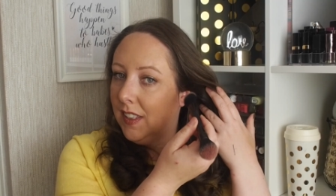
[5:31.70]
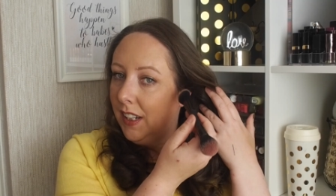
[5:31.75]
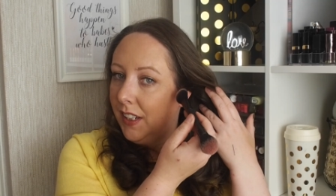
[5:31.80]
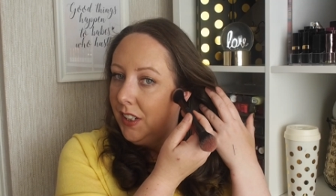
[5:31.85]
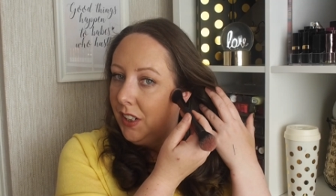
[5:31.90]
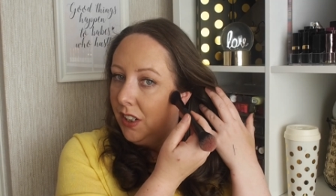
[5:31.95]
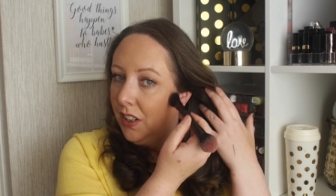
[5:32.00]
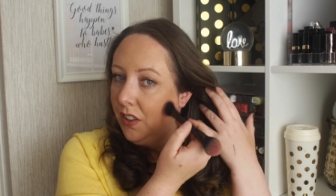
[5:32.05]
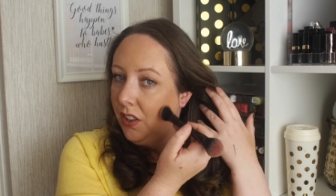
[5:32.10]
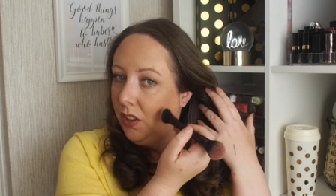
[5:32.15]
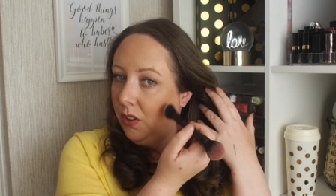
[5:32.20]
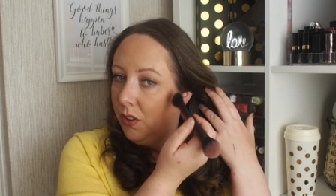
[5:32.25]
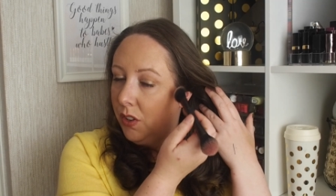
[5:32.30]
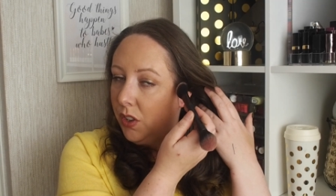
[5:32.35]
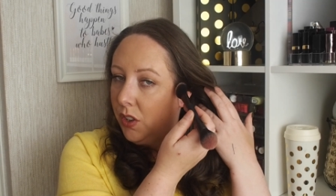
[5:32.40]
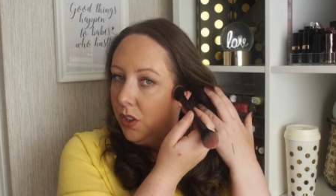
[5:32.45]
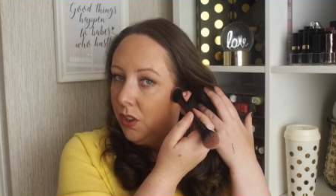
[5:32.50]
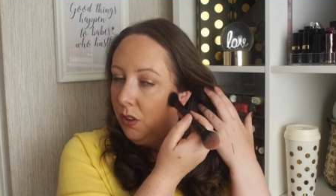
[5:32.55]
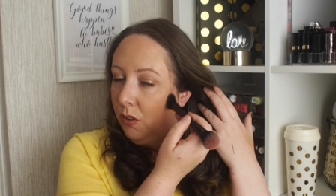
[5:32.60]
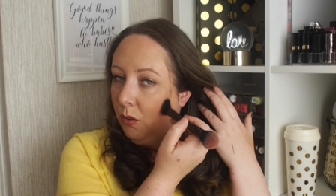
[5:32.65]
side you can use
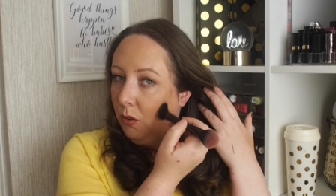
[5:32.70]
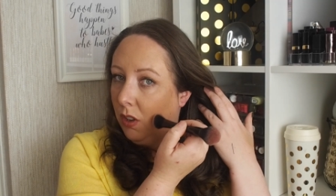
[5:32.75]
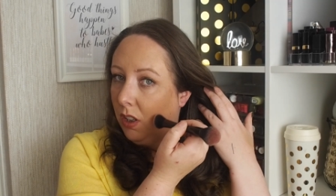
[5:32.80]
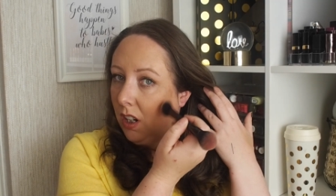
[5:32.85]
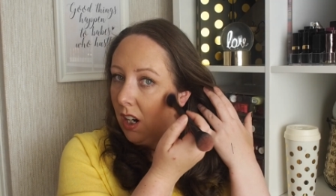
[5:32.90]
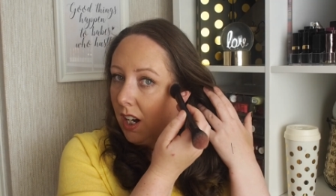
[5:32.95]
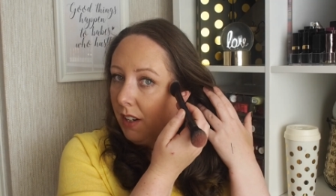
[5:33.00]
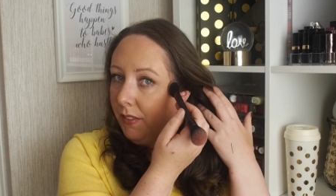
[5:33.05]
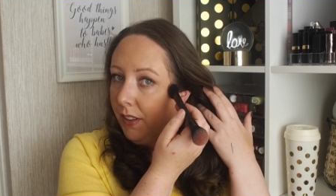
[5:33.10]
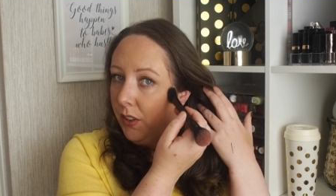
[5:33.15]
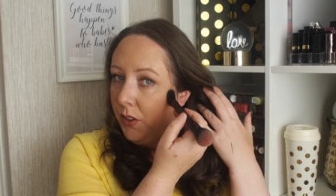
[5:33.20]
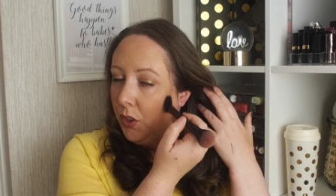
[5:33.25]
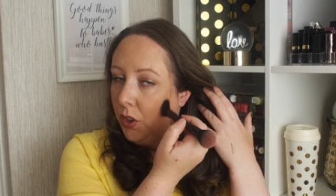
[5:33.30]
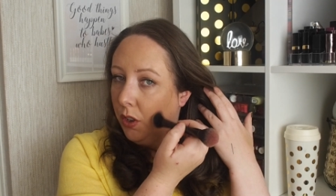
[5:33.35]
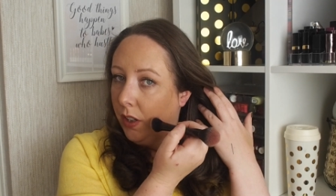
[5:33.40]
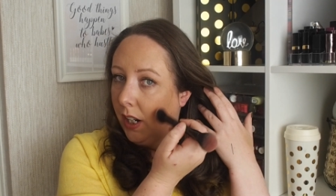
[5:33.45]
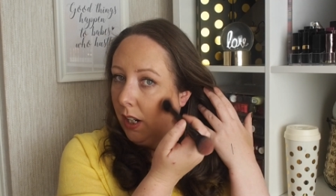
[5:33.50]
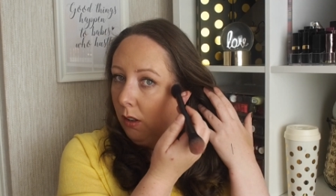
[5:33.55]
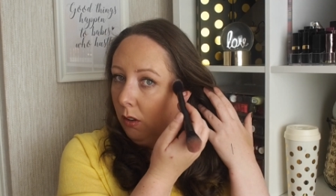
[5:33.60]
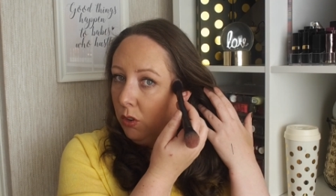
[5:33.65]
to carve out
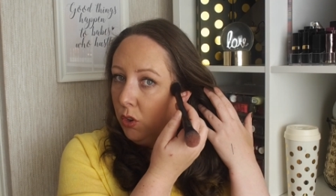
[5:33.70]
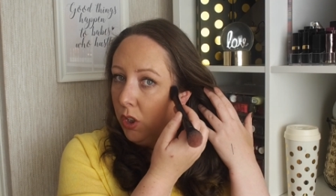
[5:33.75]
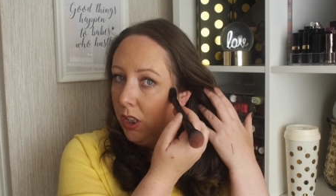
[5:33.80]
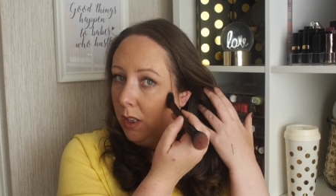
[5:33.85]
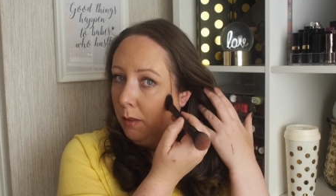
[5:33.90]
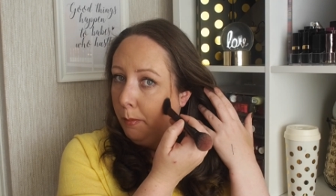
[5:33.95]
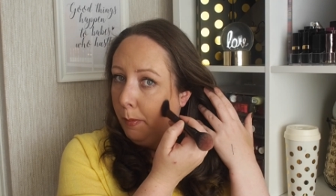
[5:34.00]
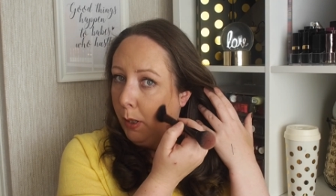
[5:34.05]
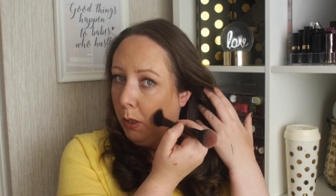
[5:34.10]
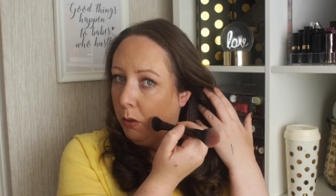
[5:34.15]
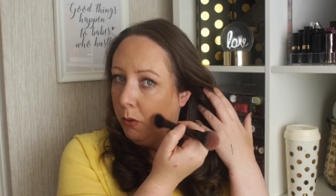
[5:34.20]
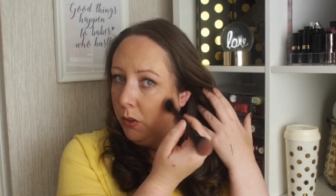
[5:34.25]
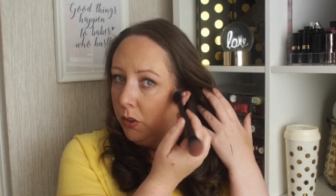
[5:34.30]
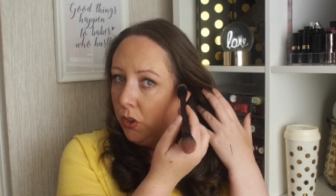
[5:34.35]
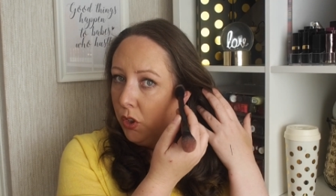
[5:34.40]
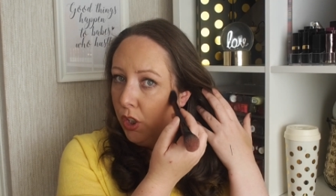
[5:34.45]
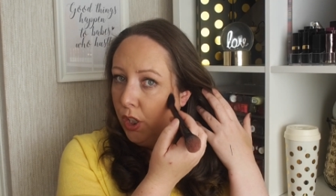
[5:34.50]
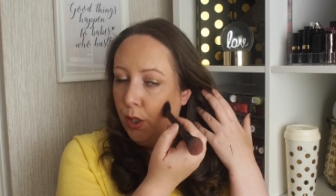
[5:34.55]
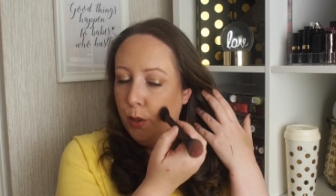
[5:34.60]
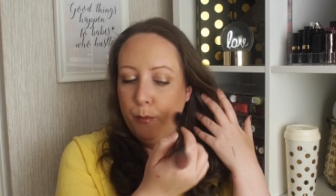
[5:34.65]
your
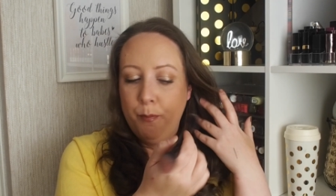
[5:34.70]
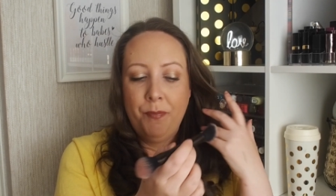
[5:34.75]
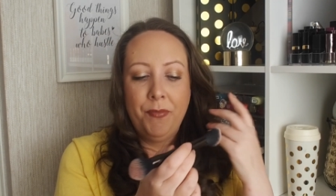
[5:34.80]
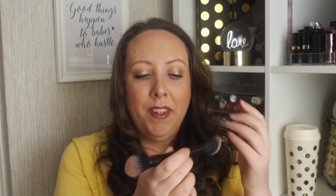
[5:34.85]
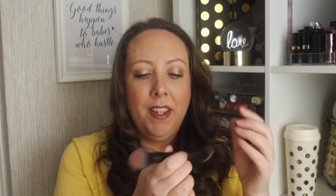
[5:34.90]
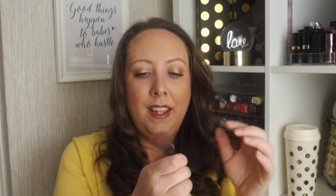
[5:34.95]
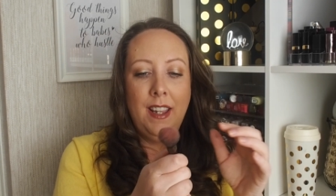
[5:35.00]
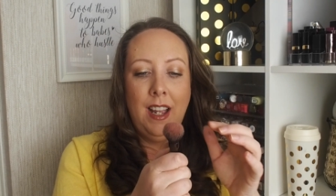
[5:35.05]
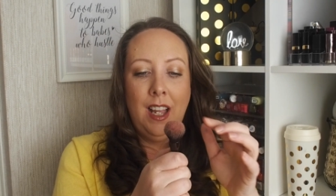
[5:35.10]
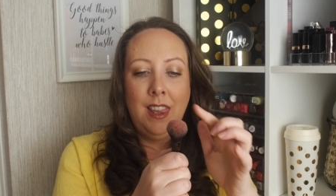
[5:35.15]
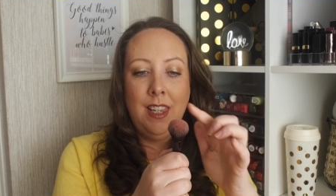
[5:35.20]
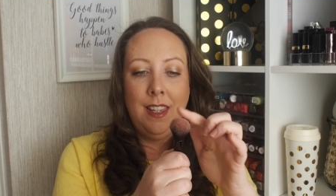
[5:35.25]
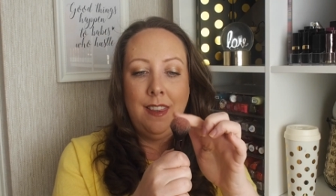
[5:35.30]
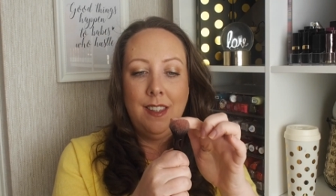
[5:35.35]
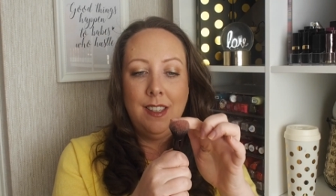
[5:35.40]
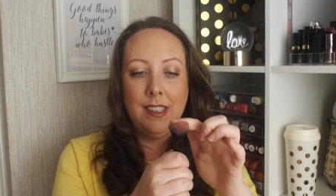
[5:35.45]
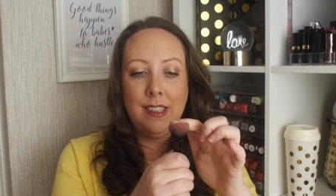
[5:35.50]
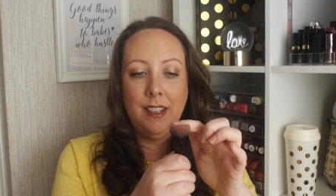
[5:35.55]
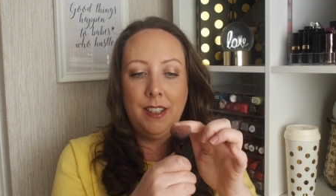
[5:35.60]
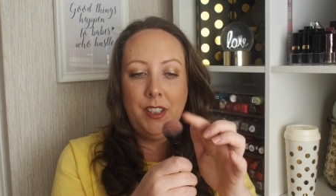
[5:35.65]
cheekbones, you know, and then
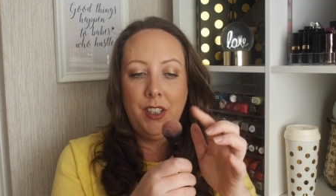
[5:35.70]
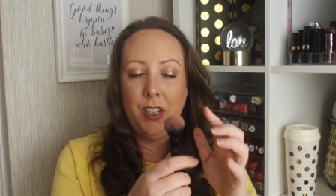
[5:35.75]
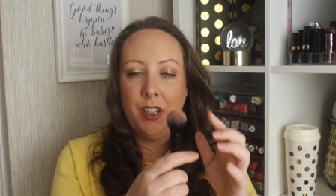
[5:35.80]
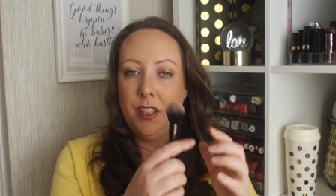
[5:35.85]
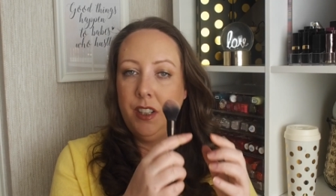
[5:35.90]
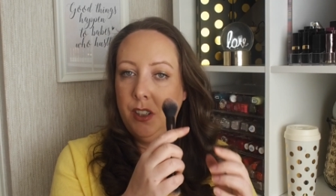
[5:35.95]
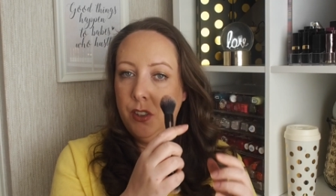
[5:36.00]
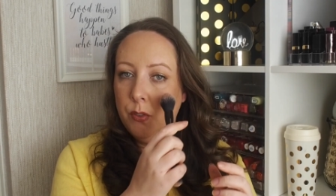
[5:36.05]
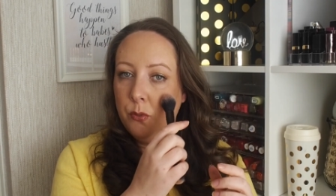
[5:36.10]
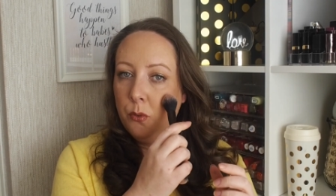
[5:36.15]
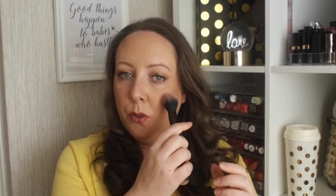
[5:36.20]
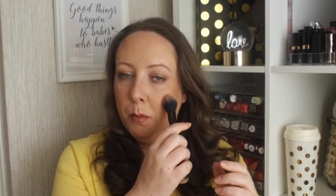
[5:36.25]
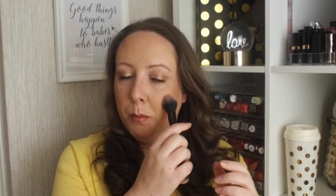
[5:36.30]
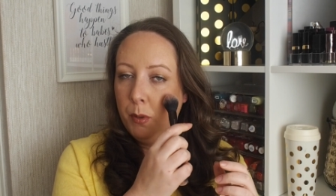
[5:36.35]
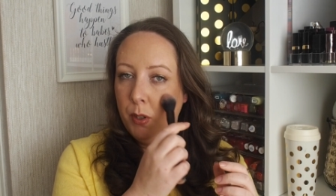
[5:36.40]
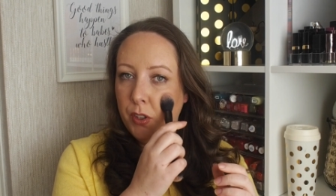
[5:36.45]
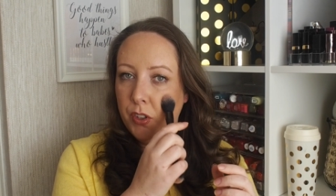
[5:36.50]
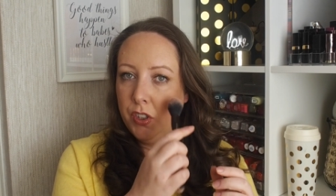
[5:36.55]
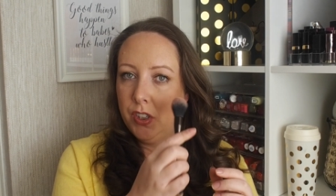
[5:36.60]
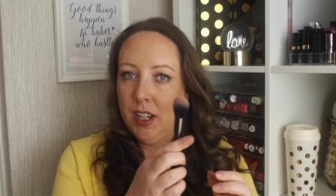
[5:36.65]
this side you can use for
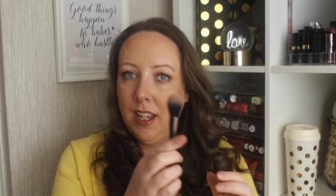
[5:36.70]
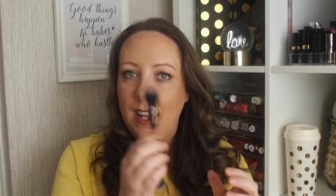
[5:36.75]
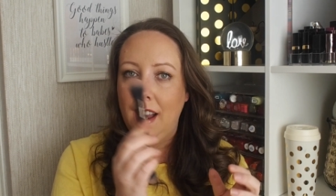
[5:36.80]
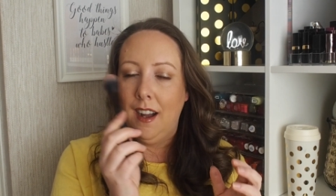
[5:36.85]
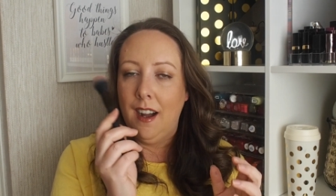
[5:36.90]
blush.